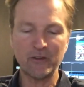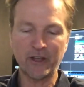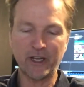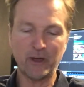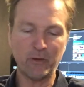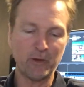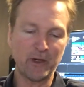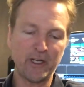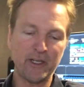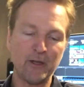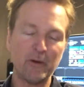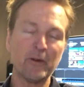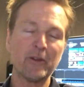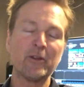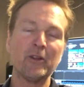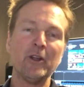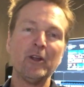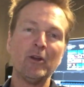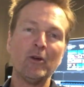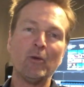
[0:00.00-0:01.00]
I don't want to deal
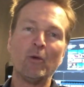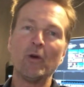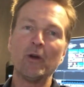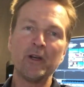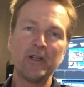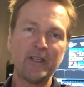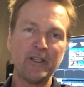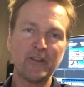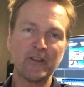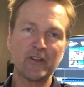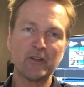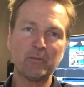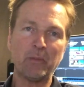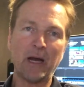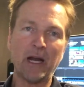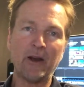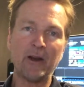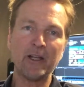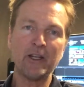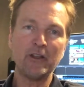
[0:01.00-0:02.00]
with warranties expiring.